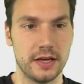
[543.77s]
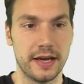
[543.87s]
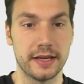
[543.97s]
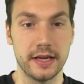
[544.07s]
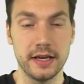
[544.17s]

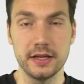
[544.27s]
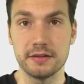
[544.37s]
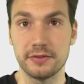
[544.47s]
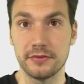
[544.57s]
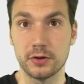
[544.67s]
Again,
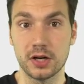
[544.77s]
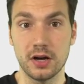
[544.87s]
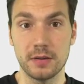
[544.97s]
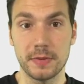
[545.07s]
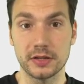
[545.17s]
if we forgot
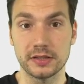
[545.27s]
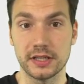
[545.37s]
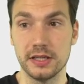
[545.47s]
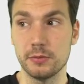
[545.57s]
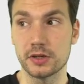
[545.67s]
about the
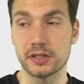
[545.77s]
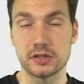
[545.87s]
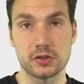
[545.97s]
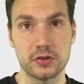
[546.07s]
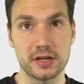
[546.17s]
keyboard
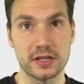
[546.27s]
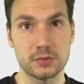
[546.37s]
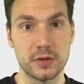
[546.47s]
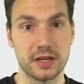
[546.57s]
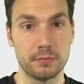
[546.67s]
shortcuts,
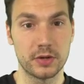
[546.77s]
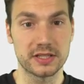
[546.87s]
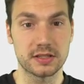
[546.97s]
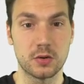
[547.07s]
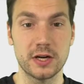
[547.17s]
we can press
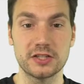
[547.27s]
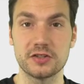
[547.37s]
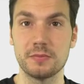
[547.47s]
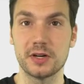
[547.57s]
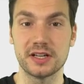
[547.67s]

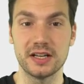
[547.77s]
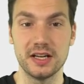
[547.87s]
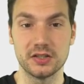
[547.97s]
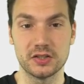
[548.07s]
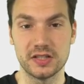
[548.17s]
question mark
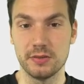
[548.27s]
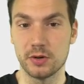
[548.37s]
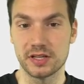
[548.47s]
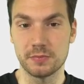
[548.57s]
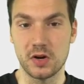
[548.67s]
to see what
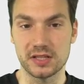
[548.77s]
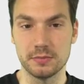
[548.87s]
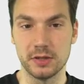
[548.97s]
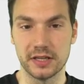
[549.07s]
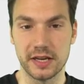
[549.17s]
is
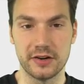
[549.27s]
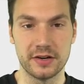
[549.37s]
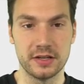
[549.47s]
possible here.